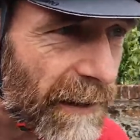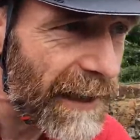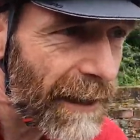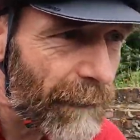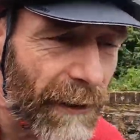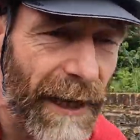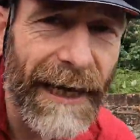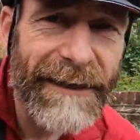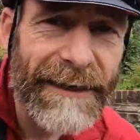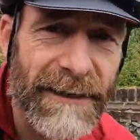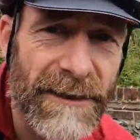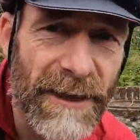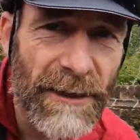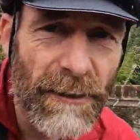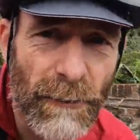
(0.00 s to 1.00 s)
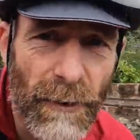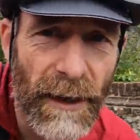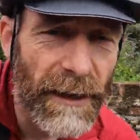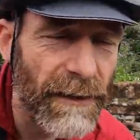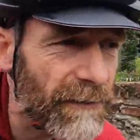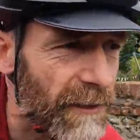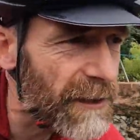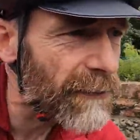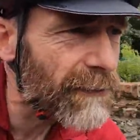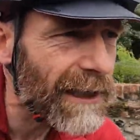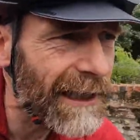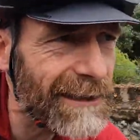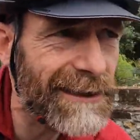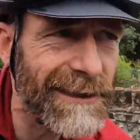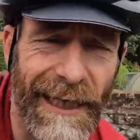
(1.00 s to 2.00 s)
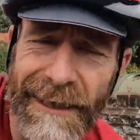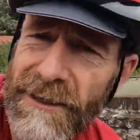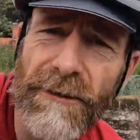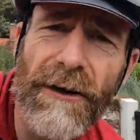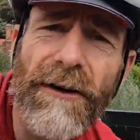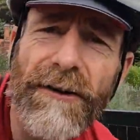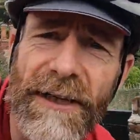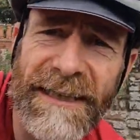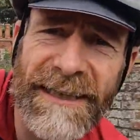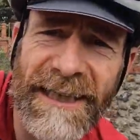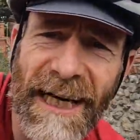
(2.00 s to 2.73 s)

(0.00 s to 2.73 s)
And now we're heading to the UK's Nazareth